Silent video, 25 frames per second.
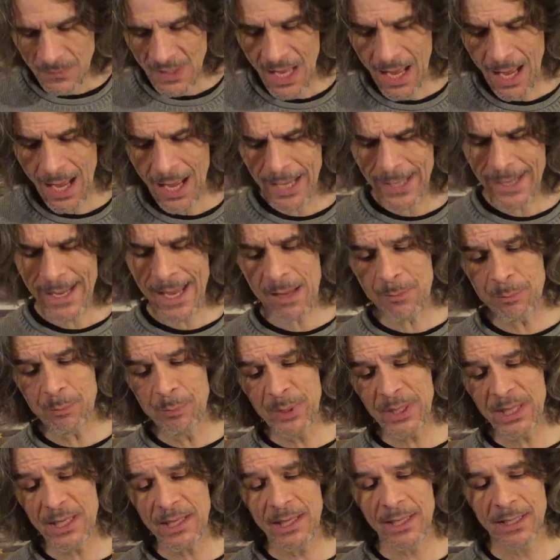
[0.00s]
I am
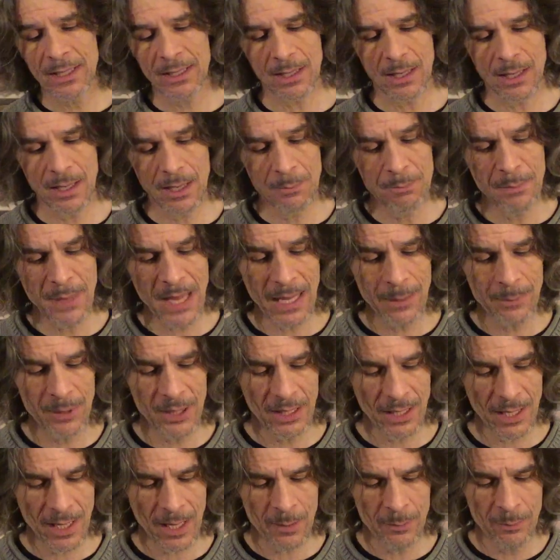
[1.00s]
being
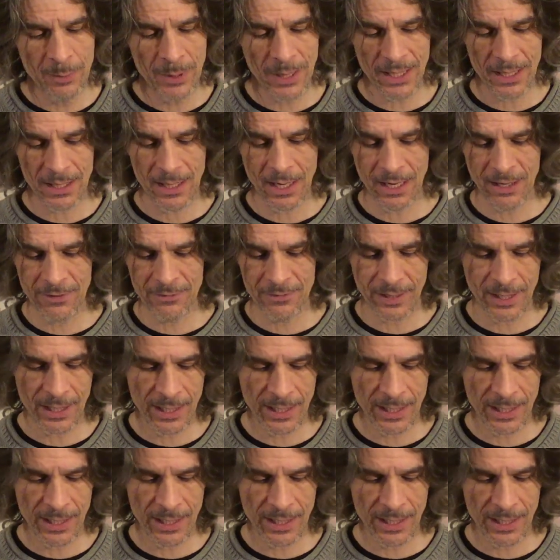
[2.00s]
maybe a bit of